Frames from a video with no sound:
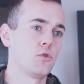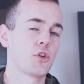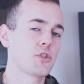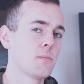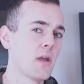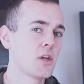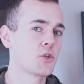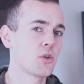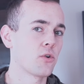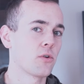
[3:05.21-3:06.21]
just to make
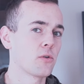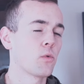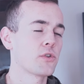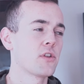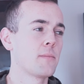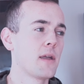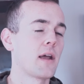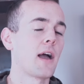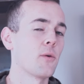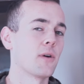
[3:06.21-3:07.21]
sure, what's the main
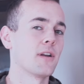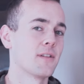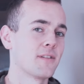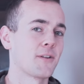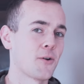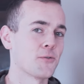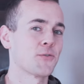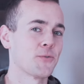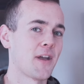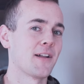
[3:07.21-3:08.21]
highway that goes through